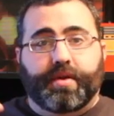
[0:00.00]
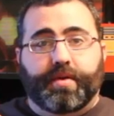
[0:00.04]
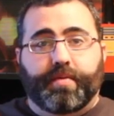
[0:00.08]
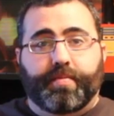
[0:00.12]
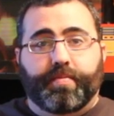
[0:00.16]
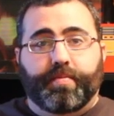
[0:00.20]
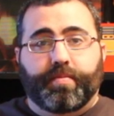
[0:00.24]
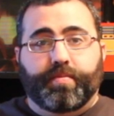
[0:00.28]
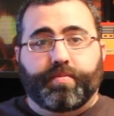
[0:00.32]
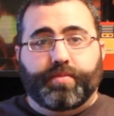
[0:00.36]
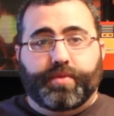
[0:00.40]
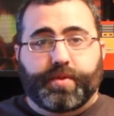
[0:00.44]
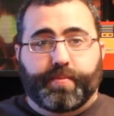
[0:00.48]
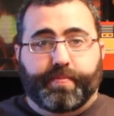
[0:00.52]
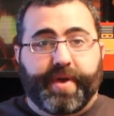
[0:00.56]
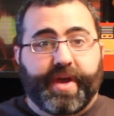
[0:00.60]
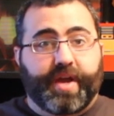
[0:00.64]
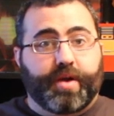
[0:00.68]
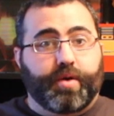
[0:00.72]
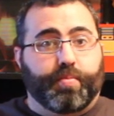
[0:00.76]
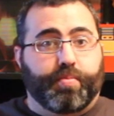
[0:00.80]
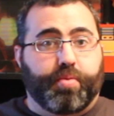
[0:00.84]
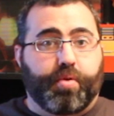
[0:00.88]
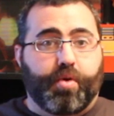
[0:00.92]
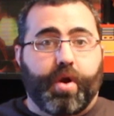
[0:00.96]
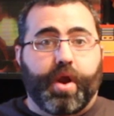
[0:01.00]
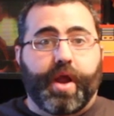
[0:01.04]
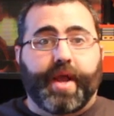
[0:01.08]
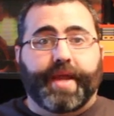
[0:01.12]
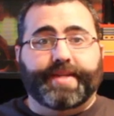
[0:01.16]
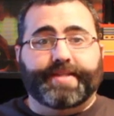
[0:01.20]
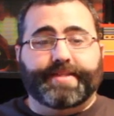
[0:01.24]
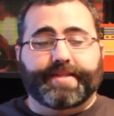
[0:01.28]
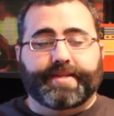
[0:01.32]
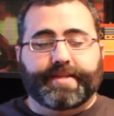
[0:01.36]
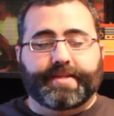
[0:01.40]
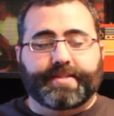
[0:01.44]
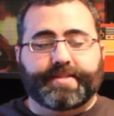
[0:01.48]
the, the better
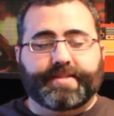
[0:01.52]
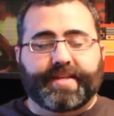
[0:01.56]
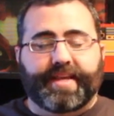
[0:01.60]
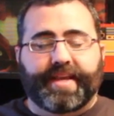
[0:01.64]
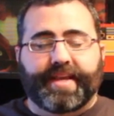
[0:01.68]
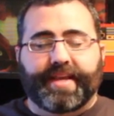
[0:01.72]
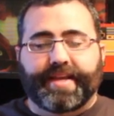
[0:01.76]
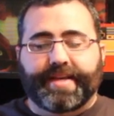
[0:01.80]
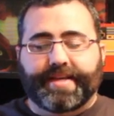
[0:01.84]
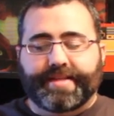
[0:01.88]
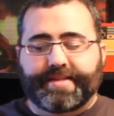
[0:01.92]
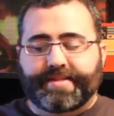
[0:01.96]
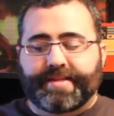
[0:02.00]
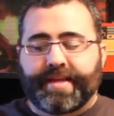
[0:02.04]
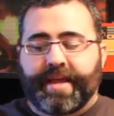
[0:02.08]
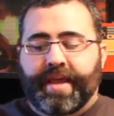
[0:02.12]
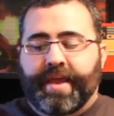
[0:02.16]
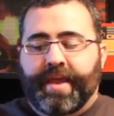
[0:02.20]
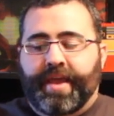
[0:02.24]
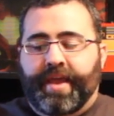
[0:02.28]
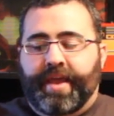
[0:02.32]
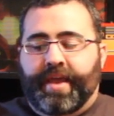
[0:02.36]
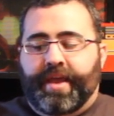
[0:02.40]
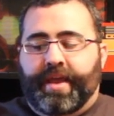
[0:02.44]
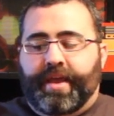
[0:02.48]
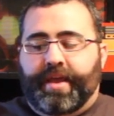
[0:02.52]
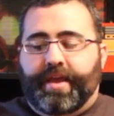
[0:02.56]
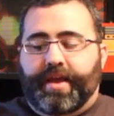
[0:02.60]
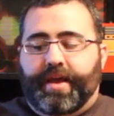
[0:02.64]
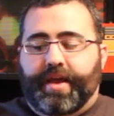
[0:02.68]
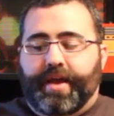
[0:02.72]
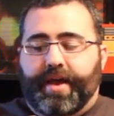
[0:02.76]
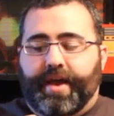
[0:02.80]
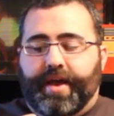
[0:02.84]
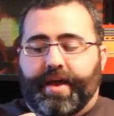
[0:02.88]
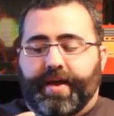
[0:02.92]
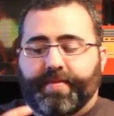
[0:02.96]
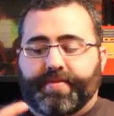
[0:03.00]
prices, is
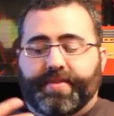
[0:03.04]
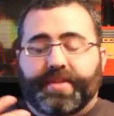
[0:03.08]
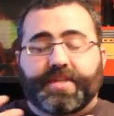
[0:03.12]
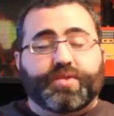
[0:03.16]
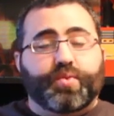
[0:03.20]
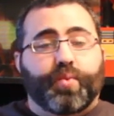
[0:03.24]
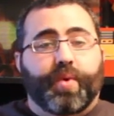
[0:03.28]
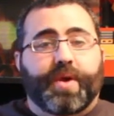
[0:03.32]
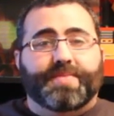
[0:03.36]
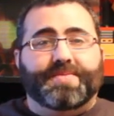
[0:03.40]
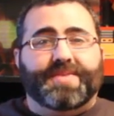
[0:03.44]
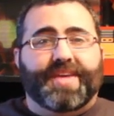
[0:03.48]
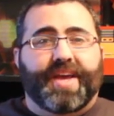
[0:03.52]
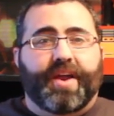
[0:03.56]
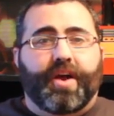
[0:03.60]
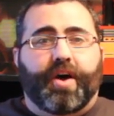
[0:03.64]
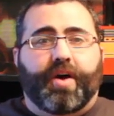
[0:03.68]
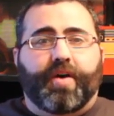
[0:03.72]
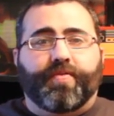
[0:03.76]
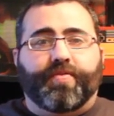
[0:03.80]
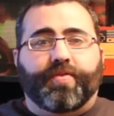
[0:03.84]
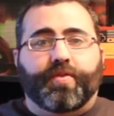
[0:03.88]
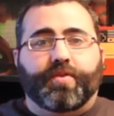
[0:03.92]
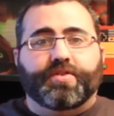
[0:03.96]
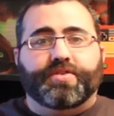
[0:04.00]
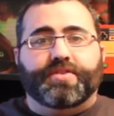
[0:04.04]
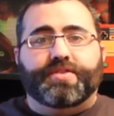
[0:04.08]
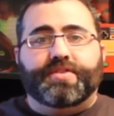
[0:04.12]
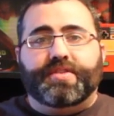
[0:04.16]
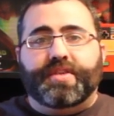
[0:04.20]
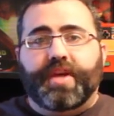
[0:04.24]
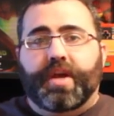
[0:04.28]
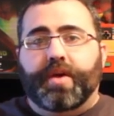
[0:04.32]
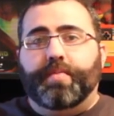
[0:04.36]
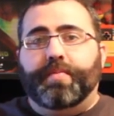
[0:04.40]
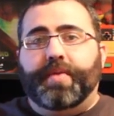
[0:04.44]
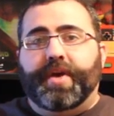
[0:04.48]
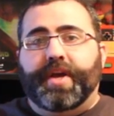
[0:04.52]
uh, this website offers
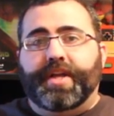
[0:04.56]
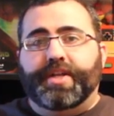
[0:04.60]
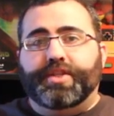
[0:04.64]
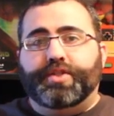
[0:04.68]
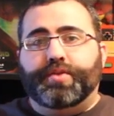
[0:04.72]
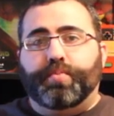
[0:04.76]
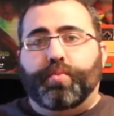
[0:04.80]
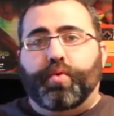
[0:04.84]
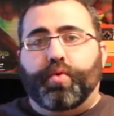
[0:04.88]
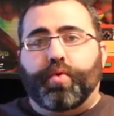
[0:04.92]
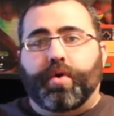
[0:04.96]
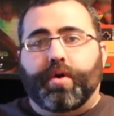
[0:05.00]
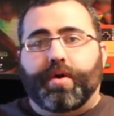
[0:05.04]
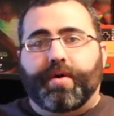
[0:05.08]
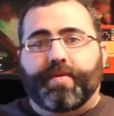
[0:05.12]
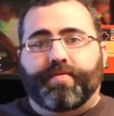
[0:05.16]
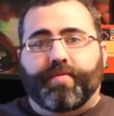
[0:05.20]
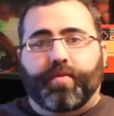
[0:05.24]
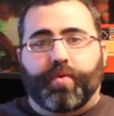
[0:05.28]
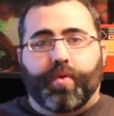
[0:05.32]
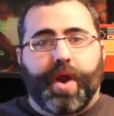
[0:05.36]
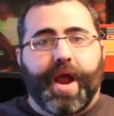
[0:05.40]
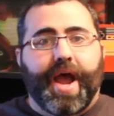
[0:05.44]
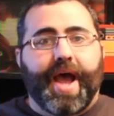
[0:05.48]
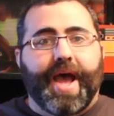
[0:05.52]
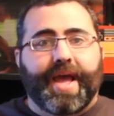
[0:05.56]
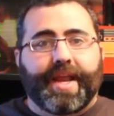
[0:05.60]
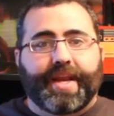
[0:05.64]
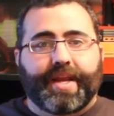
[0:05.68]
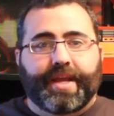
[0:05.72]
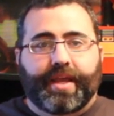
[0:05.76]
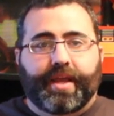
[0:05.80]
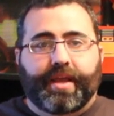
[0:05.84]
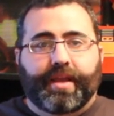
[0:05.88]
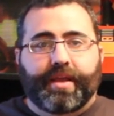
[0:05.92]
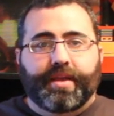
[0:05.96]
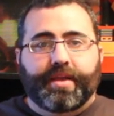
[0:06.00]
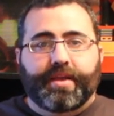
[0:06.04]
so much more
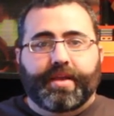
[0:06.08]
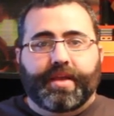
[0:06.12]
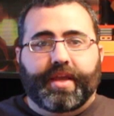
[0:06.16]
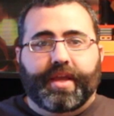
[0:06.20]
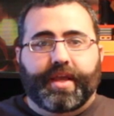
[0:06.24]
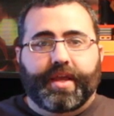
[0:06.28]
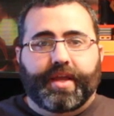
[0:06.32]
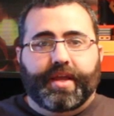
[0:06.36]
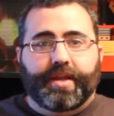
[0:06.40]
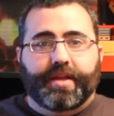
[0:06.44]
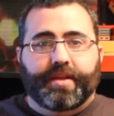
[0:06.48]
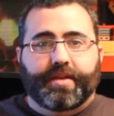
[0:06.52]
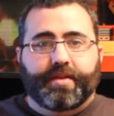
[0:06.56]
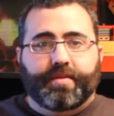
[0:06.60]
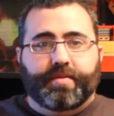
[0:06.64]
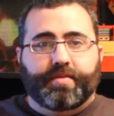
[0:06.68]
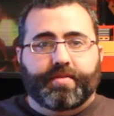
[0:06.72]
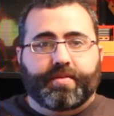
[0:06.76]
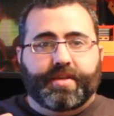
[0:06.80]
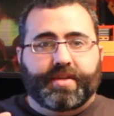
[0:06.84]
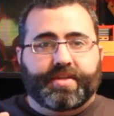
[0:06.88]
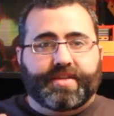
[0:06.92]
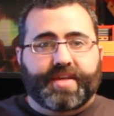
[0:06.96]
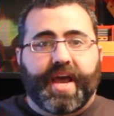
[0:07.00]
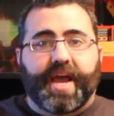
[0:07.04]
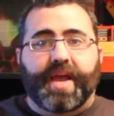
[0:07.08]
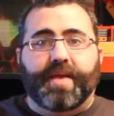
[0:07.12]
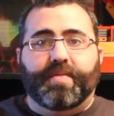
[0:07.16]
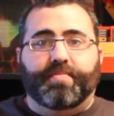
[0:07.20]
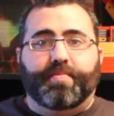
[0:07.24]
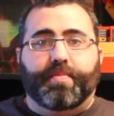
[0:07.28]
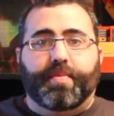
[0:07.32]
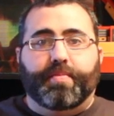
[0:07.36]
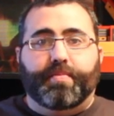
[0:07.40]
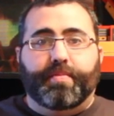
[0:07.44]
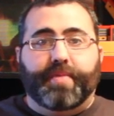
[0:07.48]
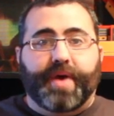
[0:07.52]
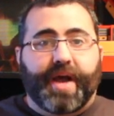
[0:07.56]
variety in the
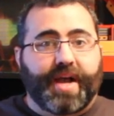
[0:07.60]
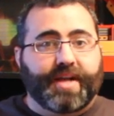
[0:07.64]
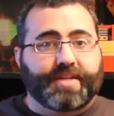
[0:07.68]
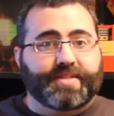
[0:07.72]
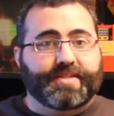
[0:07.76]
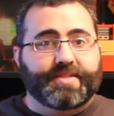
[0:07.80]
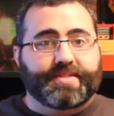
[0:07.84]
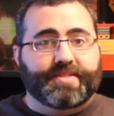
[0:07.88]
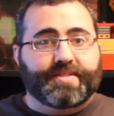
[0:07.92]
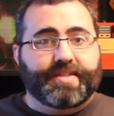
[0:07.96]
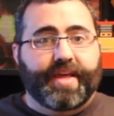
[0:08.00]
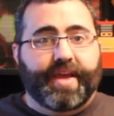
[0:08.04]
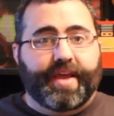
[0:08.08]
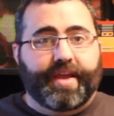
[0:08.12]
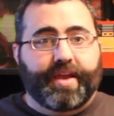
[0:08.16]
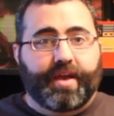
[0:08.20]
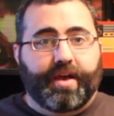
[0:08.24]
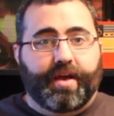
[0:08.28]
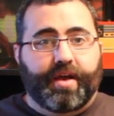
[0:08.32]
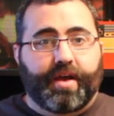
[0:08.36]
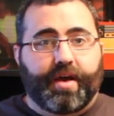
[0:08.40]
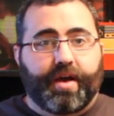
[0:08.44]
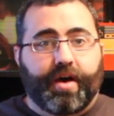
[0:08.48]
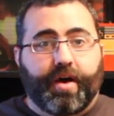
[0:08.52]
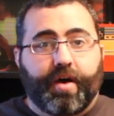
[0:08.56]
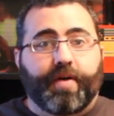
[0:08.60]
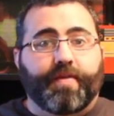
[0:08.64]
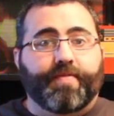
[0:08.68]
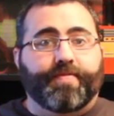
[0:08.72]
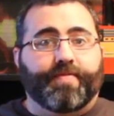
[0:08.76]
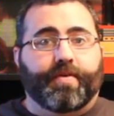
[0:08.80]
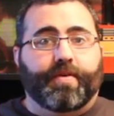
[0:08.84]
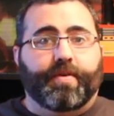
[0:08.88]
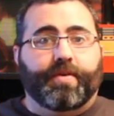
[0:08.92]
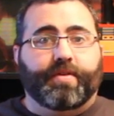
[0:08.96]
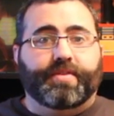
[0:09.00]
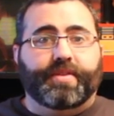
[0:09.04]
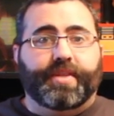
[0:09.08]
type boxes they
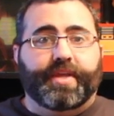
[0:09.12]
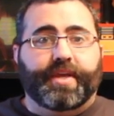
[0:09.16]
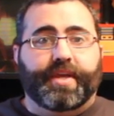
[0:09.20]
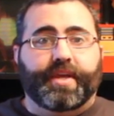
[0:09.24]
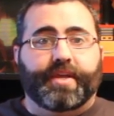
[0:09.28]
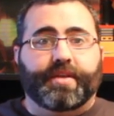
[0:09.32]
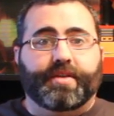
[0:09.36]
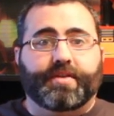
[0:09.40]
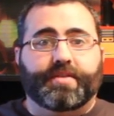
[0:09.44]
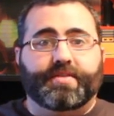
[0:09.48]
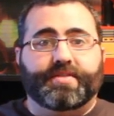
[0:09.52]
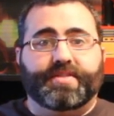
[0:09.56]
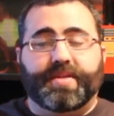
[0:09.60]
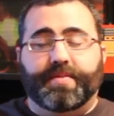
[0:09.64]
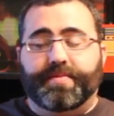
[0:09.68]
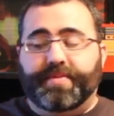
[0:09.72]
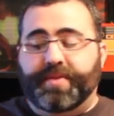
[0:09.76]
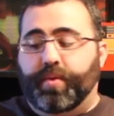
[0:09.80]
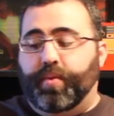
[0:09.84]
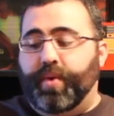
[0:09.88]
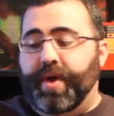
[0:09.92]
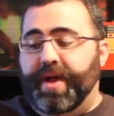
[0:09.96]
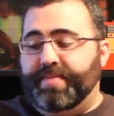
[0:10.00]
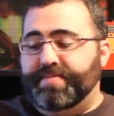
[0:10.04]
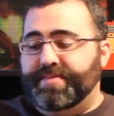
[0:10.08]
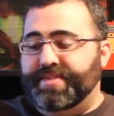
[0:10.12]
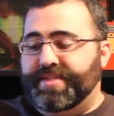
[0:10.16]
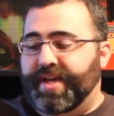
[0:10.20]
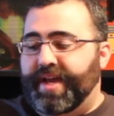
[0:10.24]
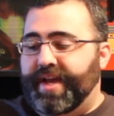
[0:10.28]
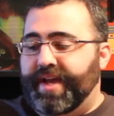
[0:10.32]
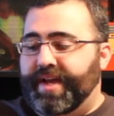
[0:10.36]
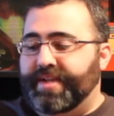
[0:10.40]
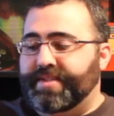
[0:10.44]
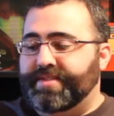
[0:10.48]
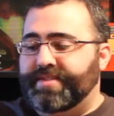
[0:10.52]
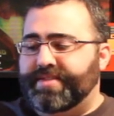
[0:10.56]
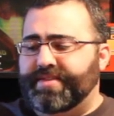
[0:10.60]
offer than some of the
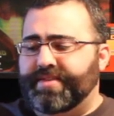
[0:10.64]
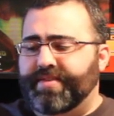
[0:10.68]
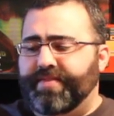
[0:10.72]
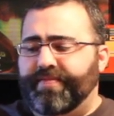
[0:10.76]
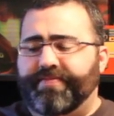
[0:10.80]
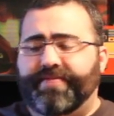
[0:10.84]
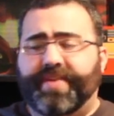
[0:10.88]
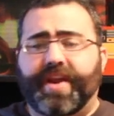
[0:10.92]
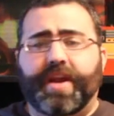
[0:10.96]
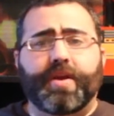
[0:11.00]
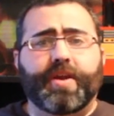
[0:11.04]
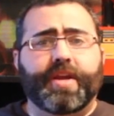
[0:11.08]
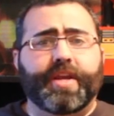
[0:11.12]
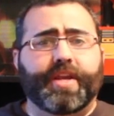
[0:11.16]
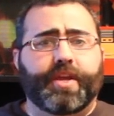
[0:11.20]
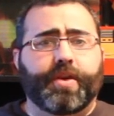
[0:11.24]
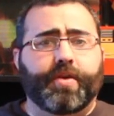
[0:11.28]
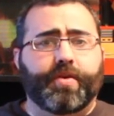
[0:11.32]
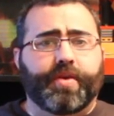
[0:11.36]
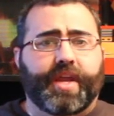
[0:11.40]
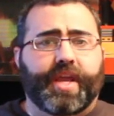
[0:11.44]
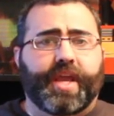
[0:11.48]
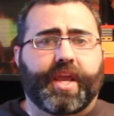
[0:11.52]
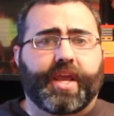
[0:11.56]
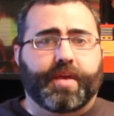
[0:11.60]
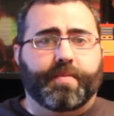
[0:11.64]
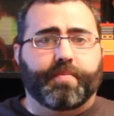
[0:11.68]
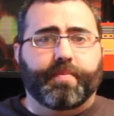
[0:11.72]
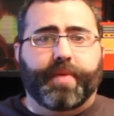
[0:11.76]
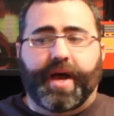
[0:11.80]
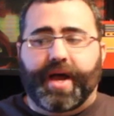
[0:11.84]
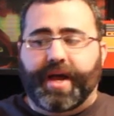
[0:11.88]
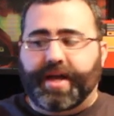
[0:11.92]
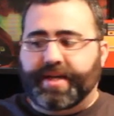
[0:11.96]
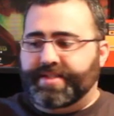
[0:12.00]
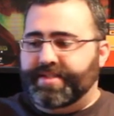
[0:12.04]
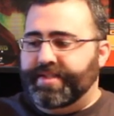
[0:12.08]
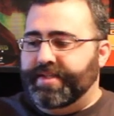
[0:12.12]
websites. Very unique
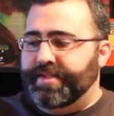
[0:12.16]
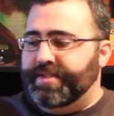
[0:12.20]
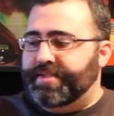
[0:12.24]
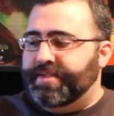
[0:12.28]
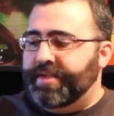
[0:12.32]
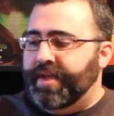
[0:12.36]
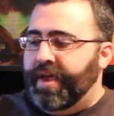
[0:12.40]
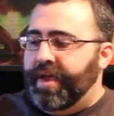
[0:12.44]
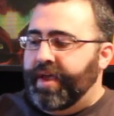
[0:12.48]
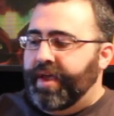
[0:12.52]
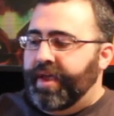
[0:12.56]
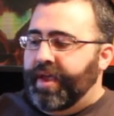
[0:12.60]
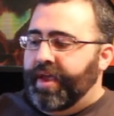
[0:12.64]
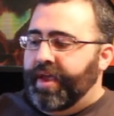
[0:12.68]
boxes.